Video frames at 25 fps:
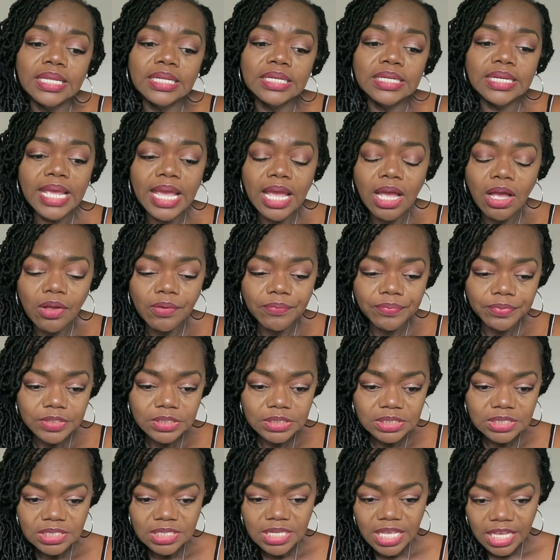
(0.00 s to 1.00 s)
Now
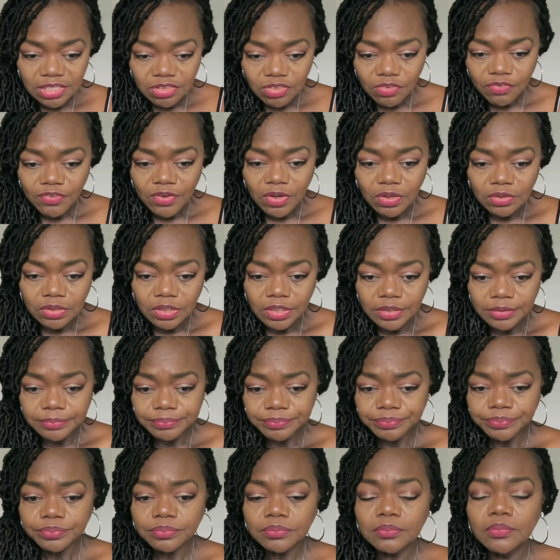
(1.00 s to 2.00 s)
this next
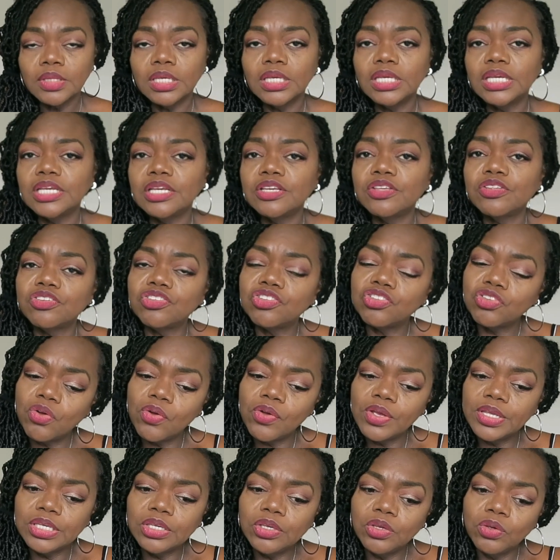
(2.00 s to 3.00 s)
photo is
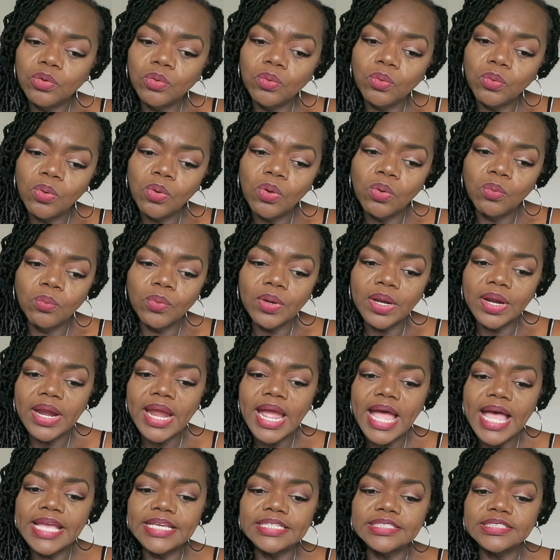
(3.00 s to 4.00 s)
showing you where
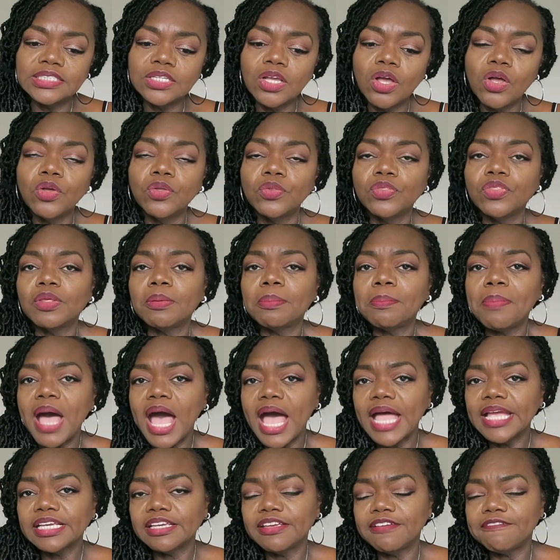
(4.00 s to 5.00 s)
I sewed the
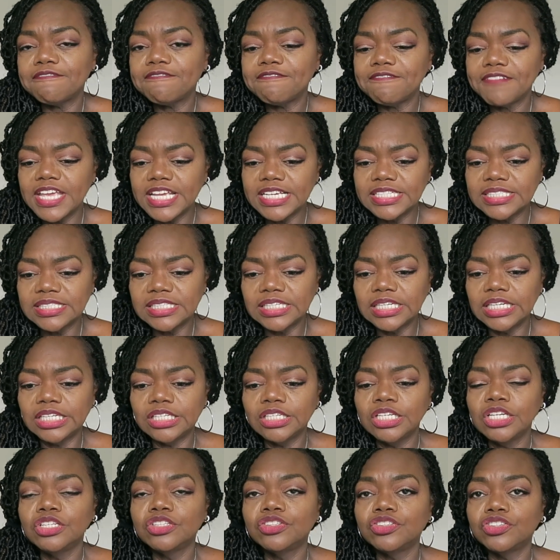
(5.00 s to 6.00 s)
pocket
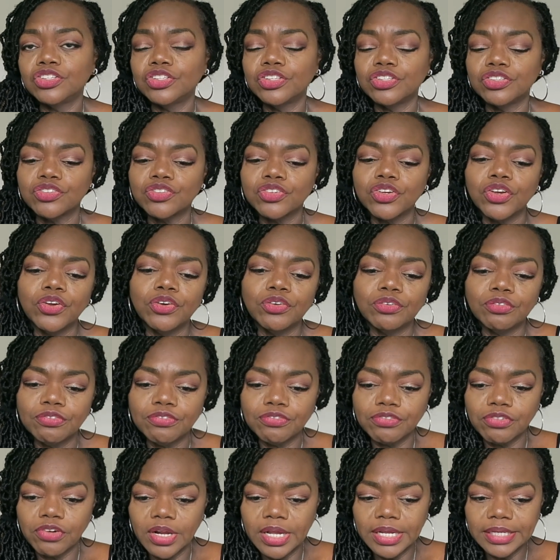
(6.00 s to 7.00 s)
facing to the skirt
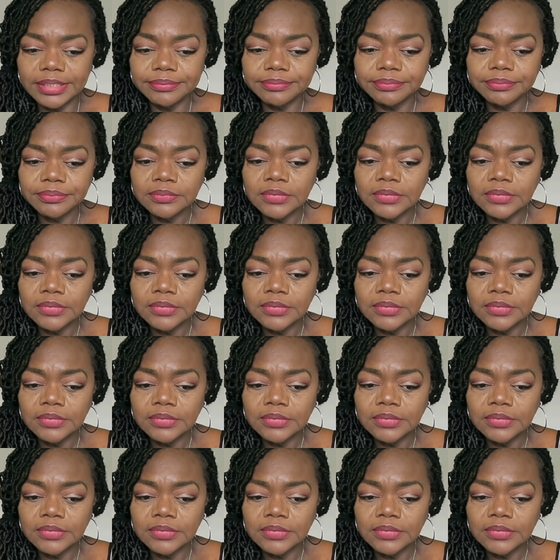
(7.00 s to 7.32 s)
front.